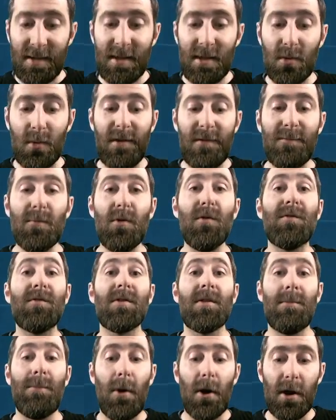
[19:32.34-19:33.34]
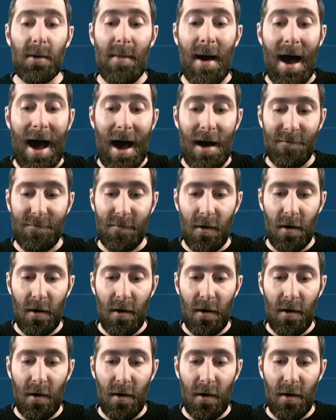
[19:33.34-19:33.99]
can see that we've moved to the bottom half